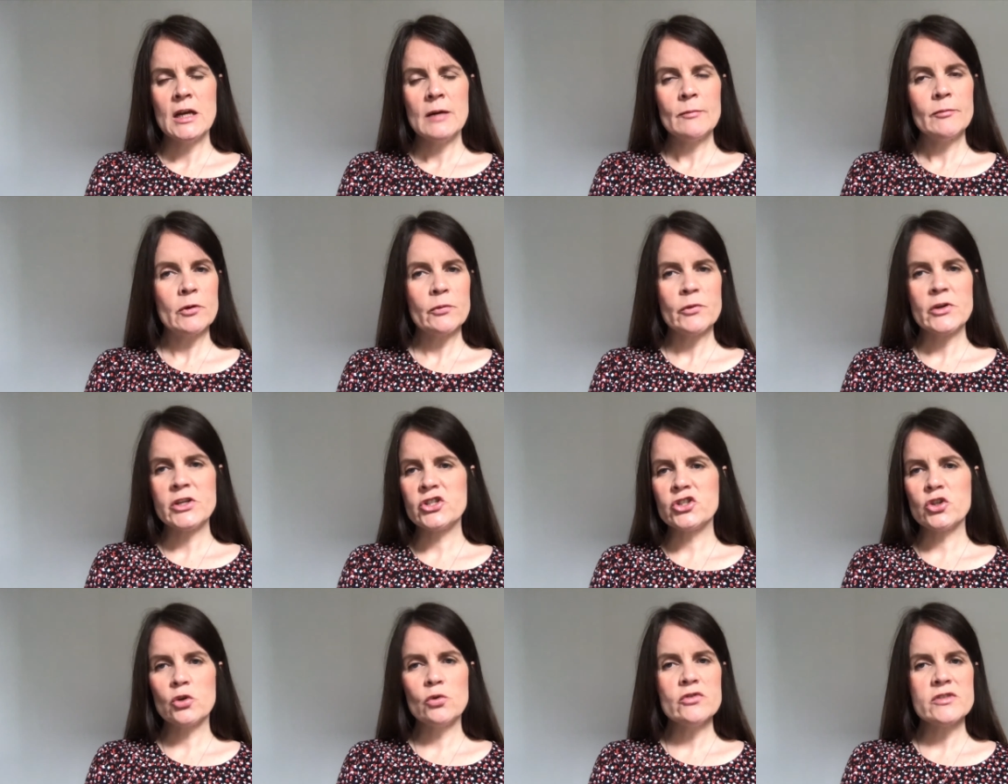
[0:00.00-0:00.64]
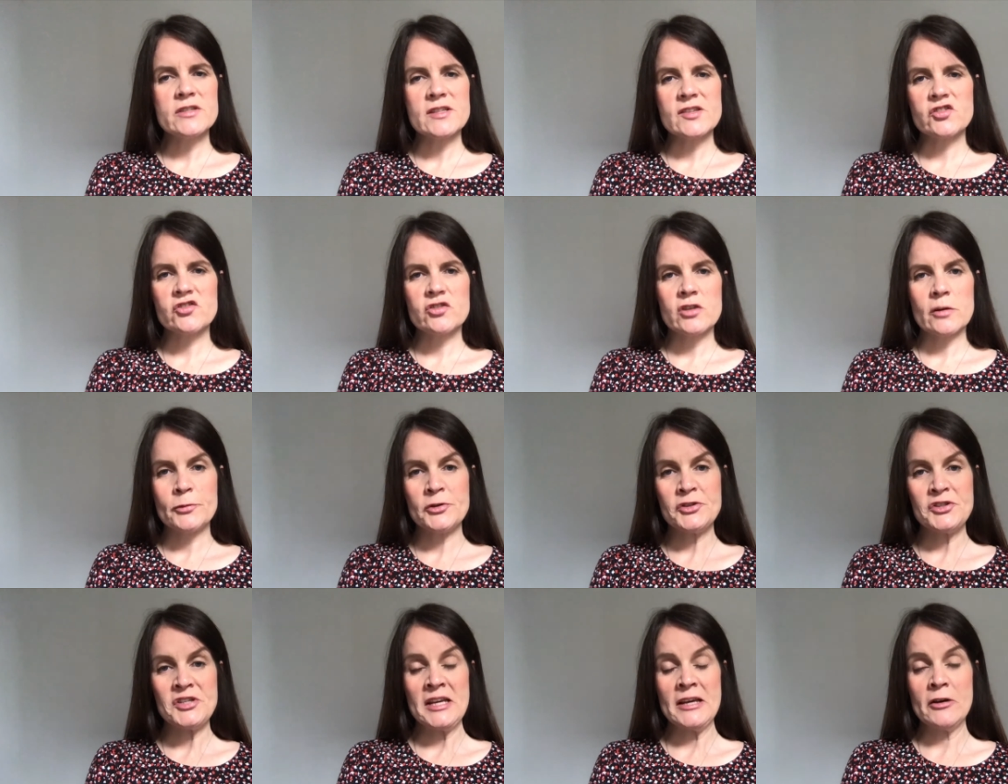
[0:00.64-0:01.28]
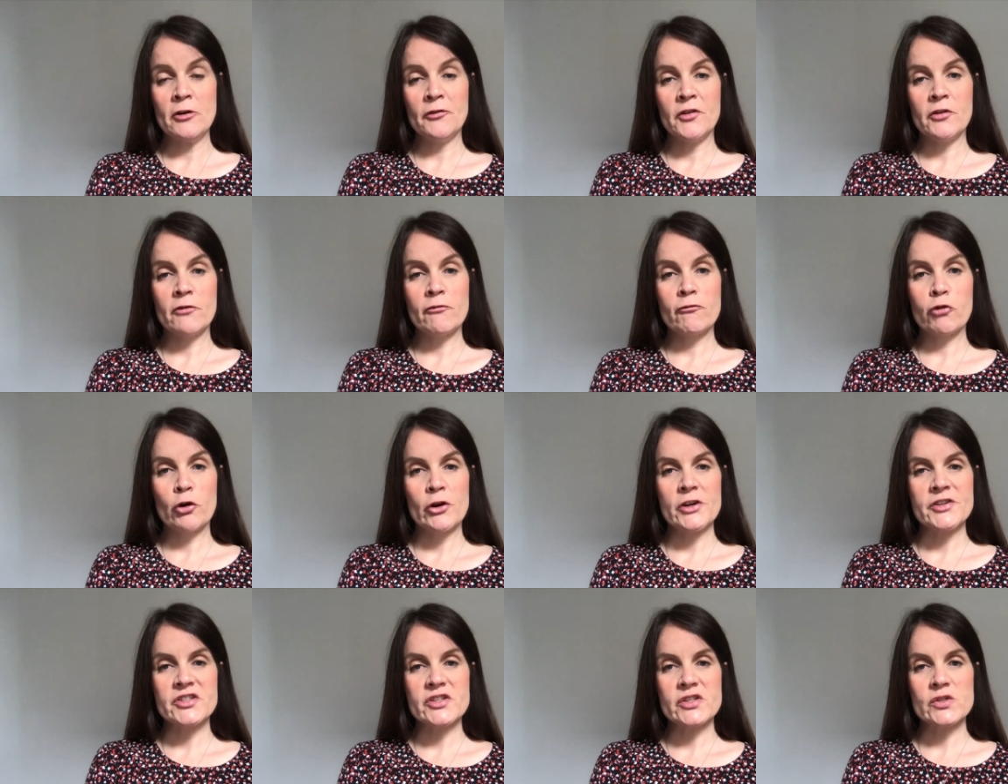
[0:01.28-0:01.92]
but we don't distribute it on the
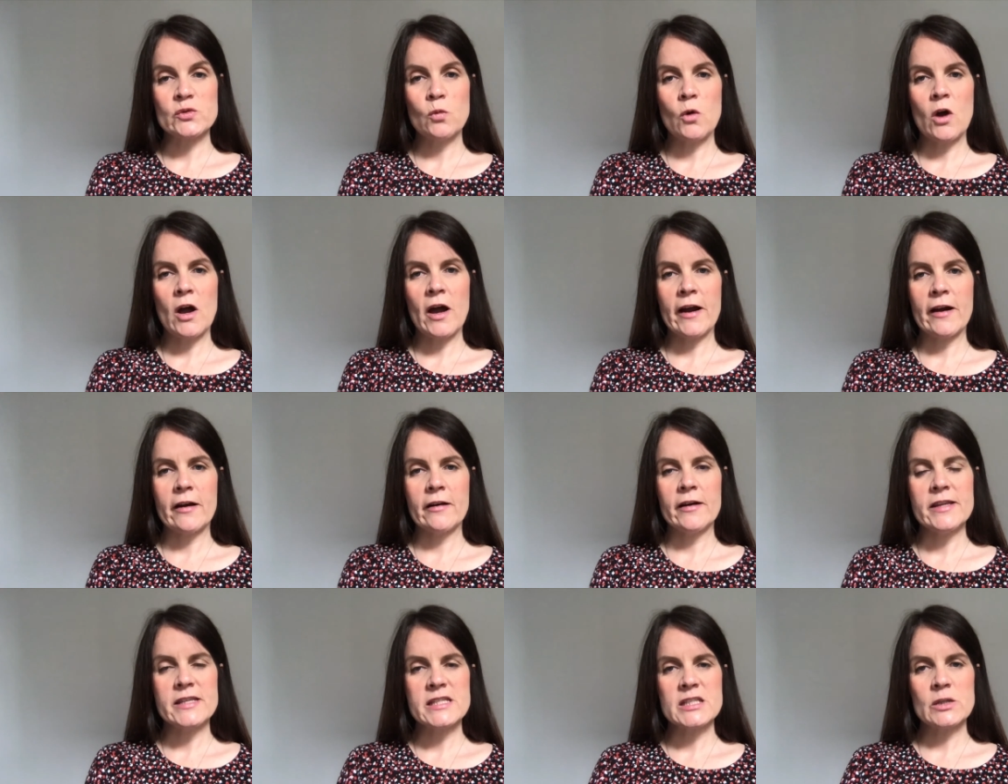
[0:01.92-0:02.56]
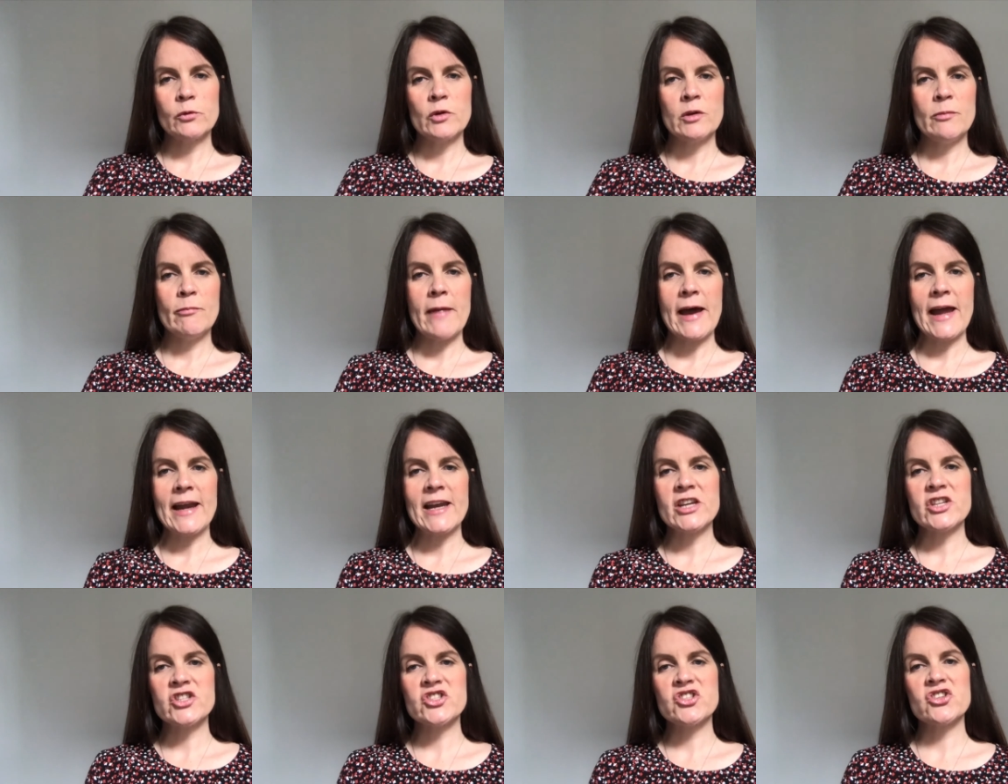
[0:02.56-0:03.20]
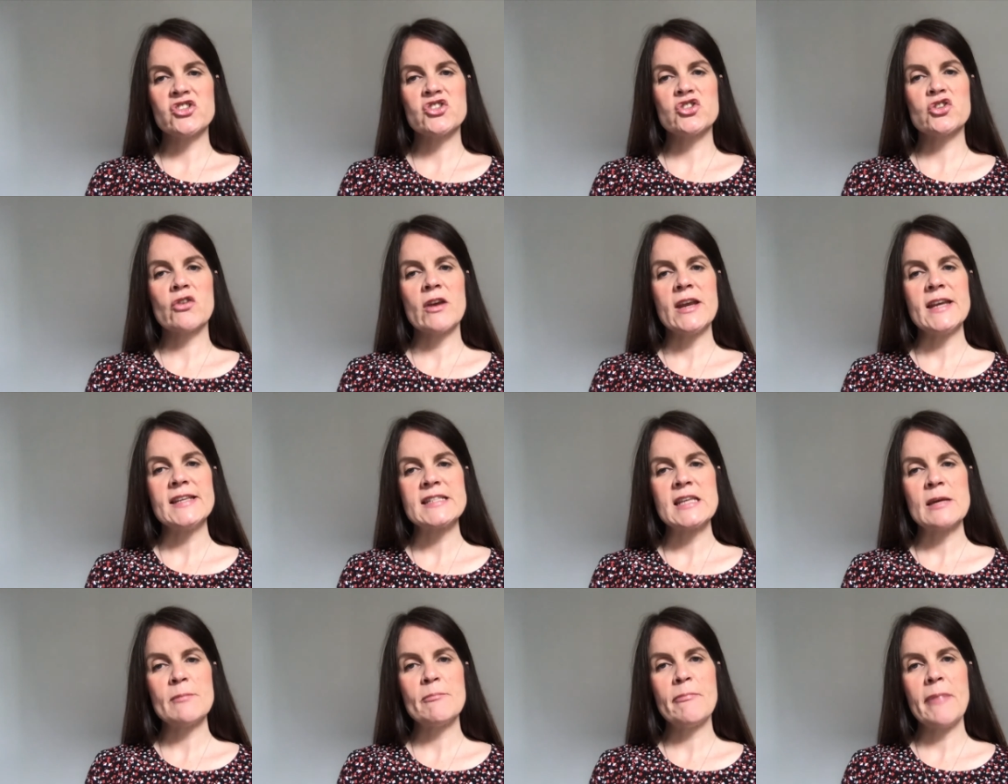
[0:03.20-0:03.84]
Reuters wire until we manage to
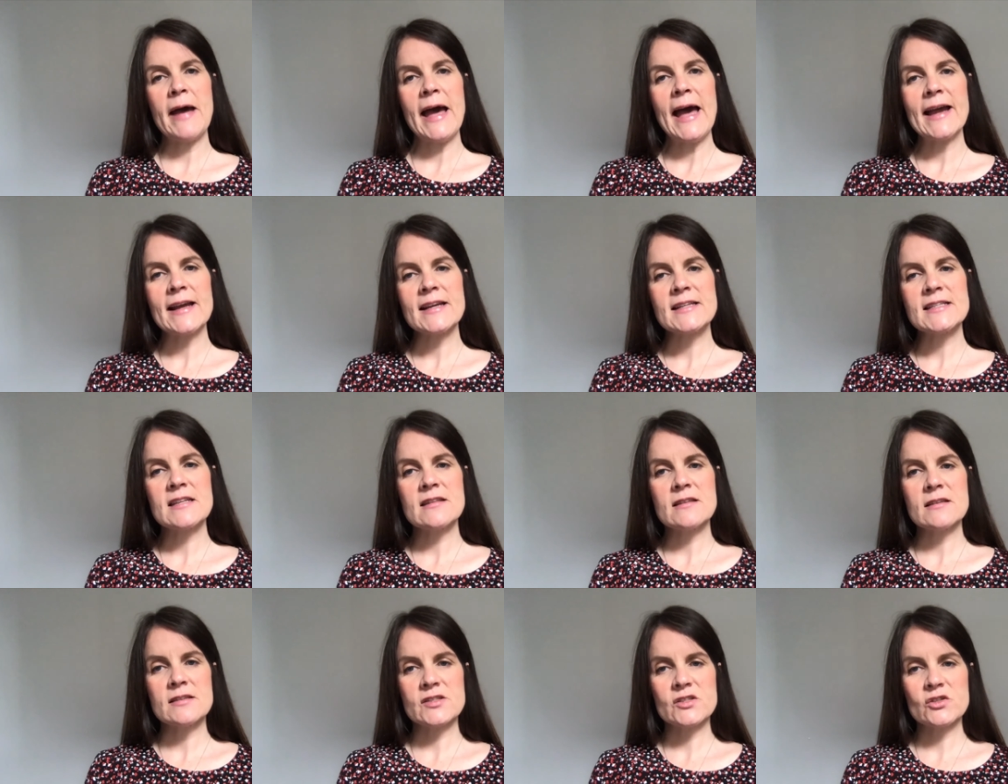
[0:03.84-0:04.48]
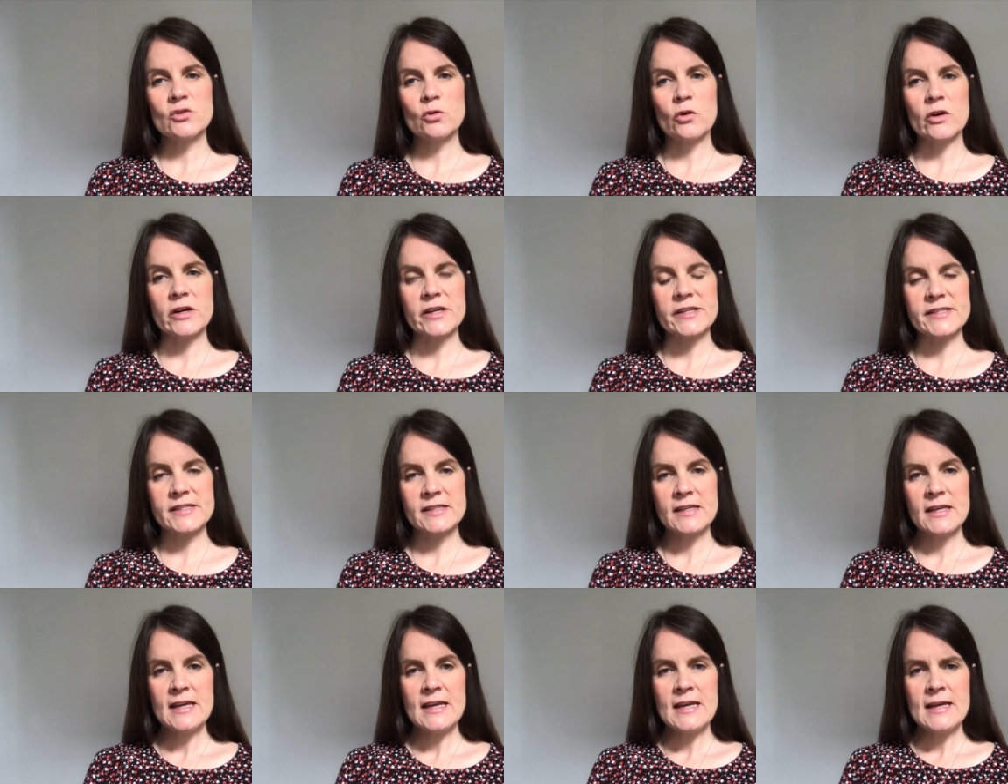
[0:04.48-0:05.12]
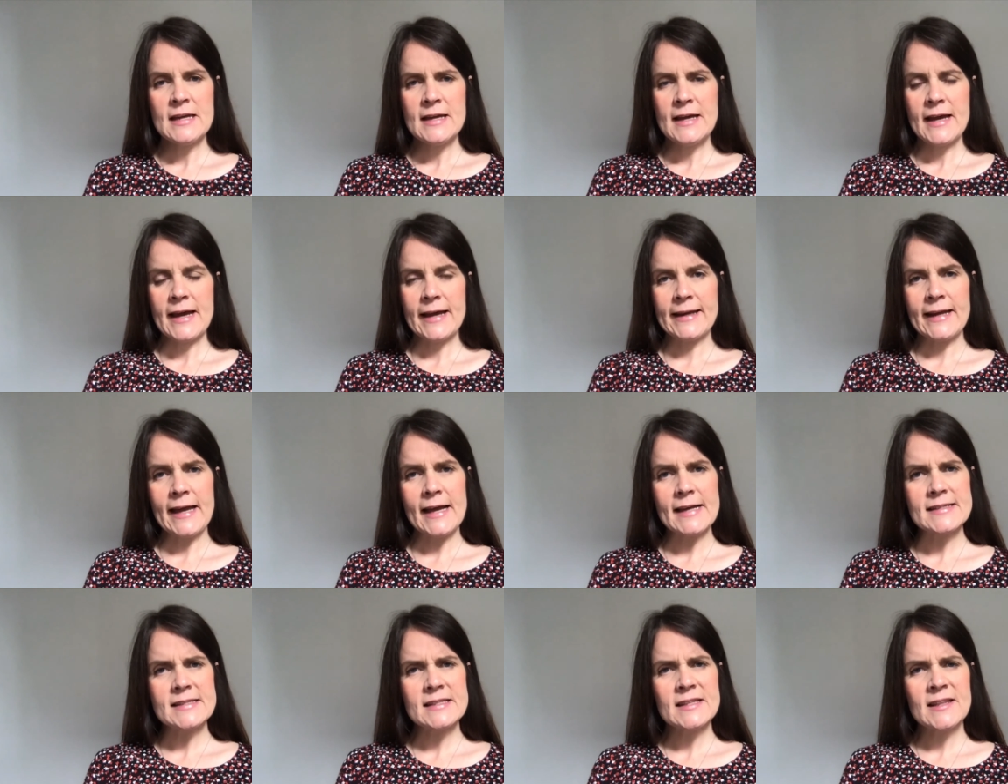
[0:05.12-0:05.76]
trace it back to the source and
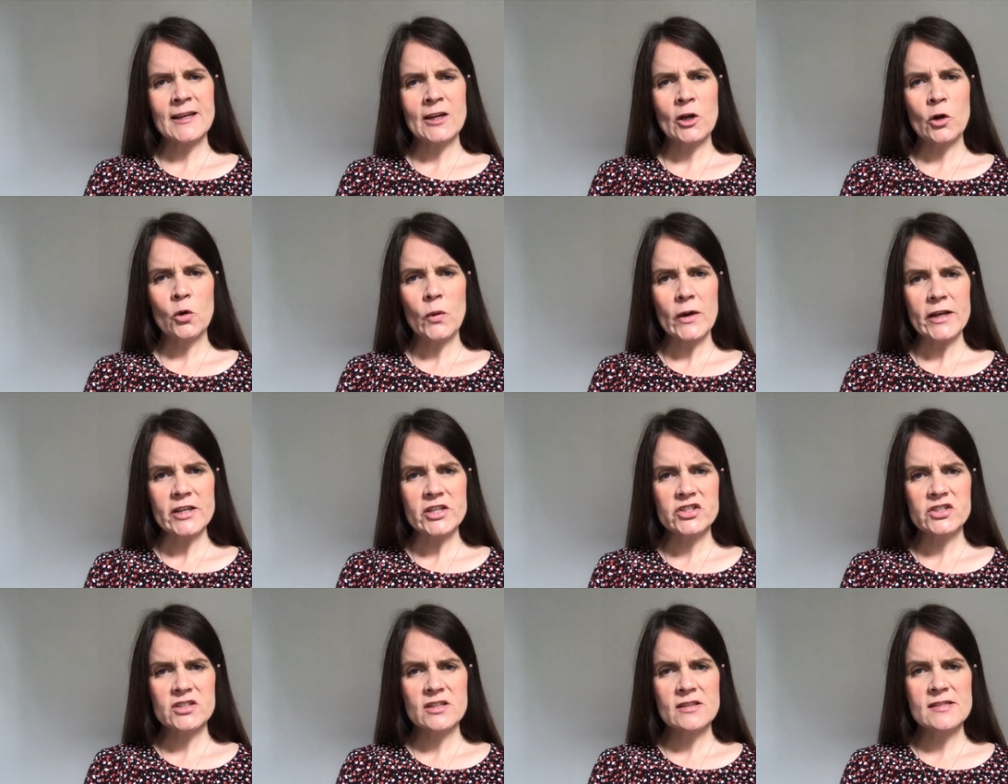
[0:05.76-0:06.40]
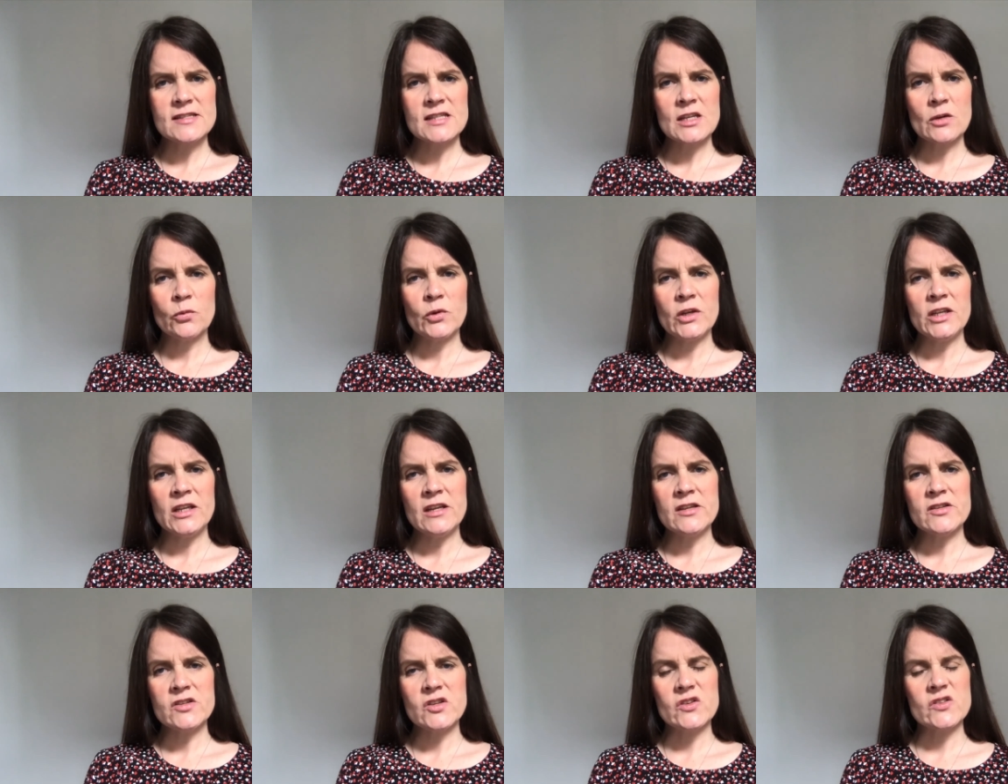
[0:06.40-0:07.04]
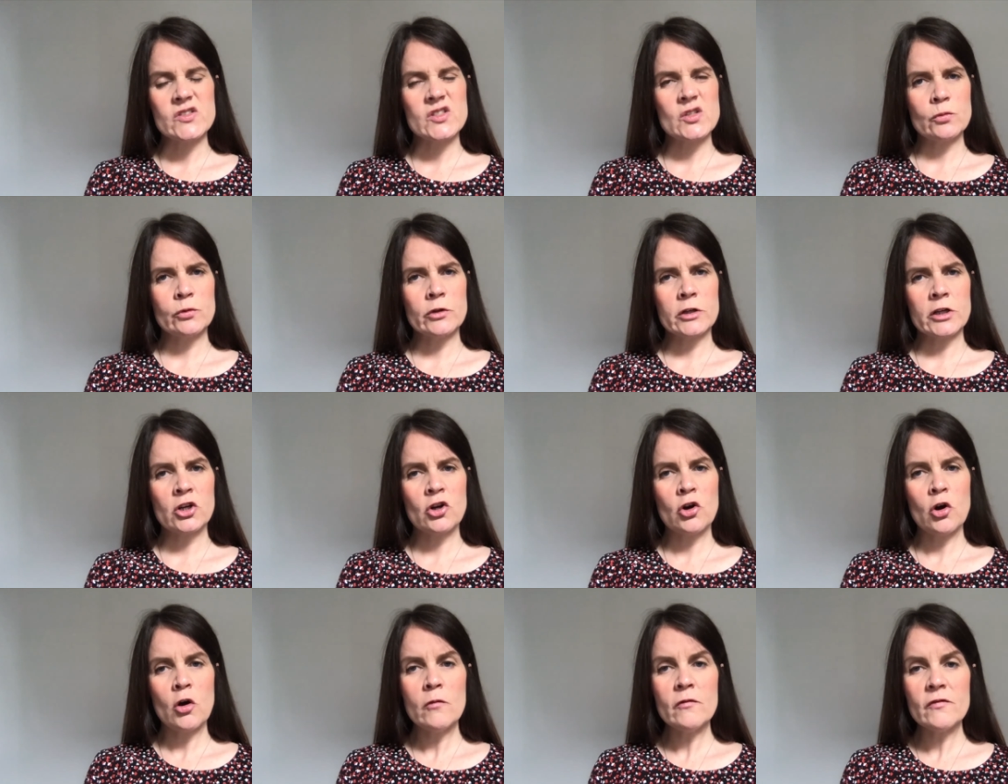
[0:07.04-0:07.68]
ask the questions that we need to, so we're
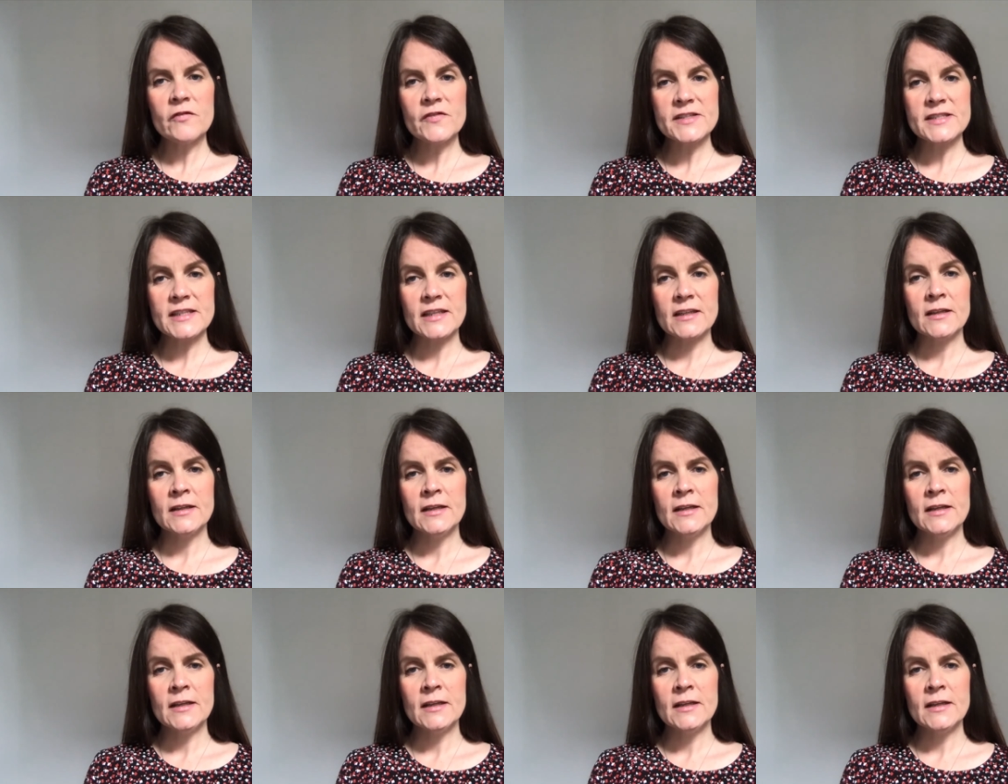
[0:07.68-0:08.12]
confident